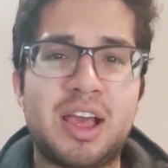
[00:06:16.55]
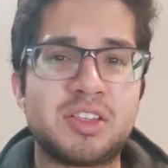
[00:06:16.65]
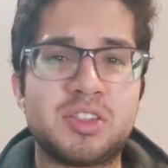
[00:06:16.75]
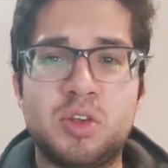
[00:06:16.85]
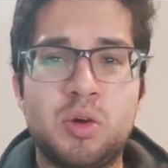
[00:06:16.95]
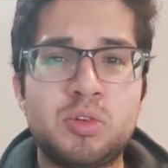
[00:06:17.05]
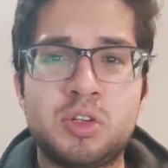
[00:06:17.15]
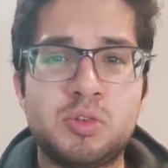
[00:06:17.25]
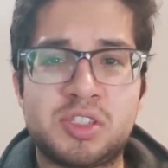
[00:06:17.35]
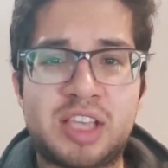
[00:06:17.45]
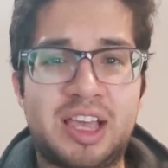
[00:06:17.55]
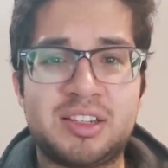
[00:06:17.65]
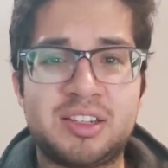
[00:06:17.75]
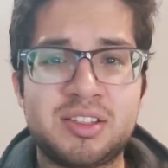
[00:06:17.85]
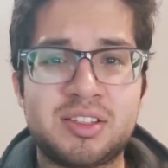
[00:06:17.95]
as no two
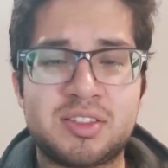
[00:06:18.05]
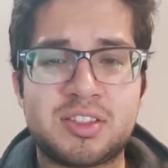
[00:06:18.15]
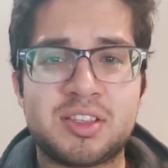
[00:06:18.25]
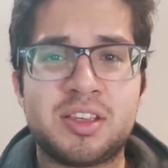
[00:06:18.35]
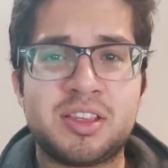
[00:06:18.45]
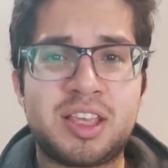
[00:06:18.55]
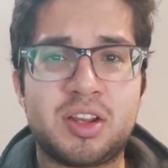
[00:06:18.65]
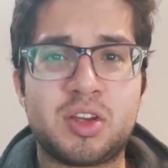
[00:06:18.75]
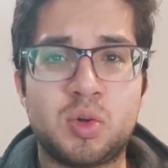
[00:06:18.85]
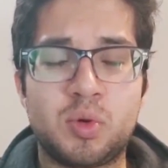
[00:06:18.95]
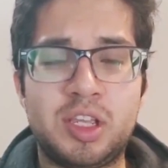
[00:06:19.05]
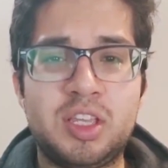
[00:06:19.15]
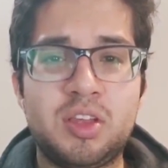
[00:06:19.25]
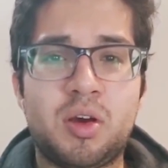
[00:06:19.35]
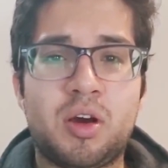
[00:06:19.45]
scientists can
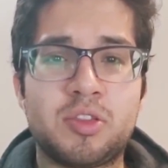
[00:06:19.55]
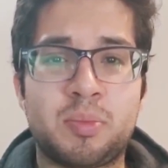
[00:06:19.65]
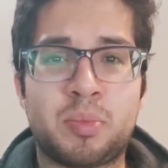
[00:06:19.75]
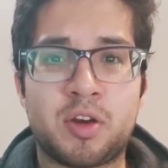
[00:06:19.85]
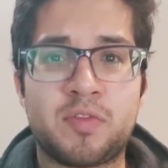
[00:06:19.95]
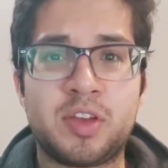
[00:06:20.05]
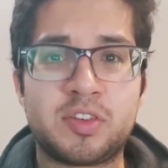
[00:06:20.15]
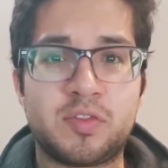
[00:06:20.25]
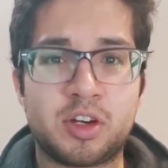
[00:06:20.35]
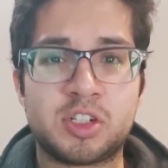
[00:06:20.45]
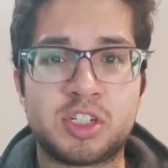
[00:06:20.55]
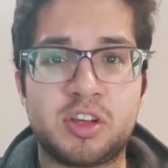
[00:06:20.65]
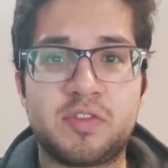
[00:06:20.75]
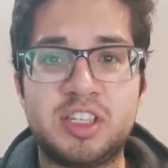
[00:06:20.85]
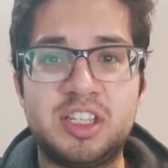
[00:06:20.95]
agree on the perfect version
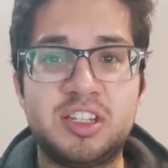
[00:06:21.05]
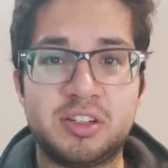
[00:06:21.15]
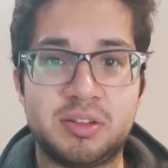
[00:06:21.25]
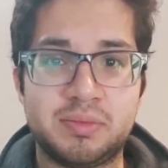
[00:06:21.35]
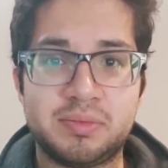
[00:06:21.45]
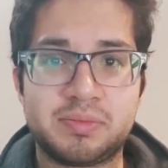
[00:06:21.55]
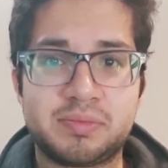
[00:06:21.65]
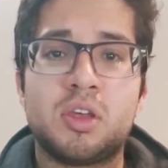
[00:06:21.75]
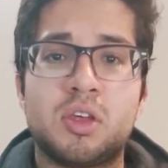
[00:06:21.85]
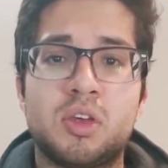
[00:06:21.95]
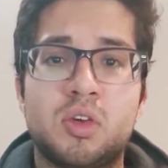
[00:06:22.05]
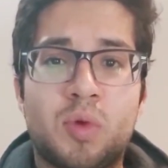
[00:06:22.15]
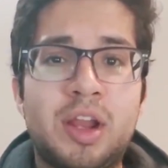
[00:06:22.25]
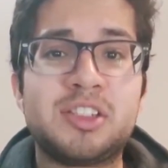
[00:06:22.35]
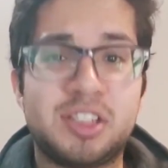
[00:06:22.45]
of Eden.
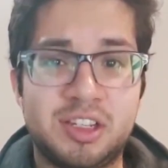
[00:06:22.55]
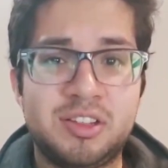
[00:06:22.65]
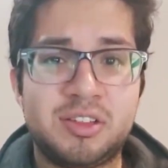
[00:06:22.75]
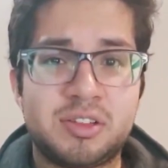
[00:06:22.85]
Granted,